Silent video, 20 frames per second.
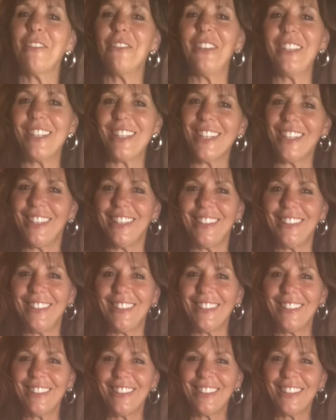vision.
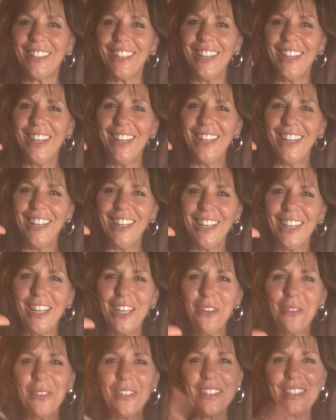
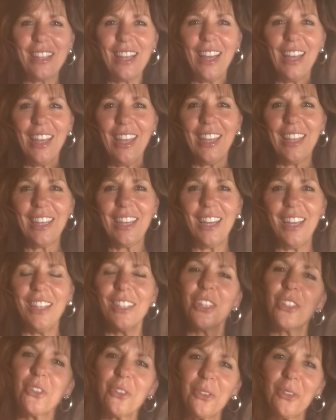It was like a
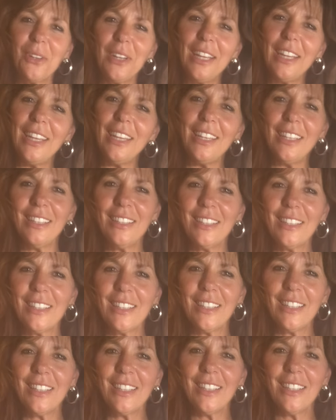tree
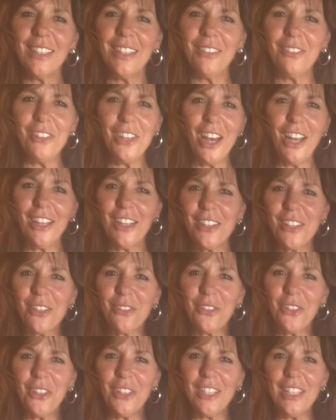of knowledge
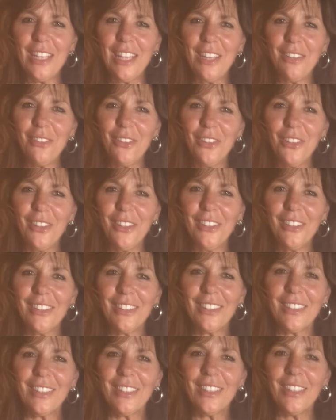of good and evil,
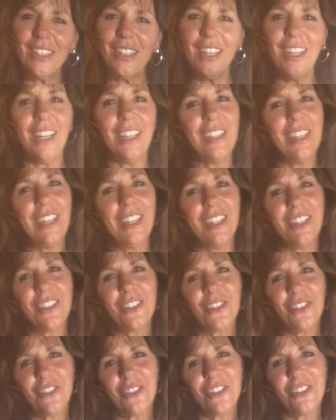and then a
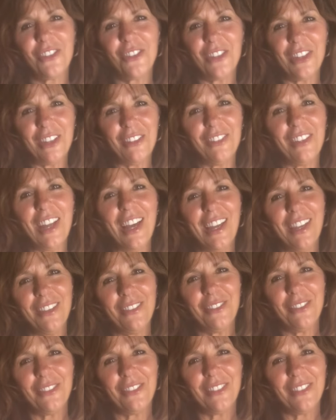tr tree of life.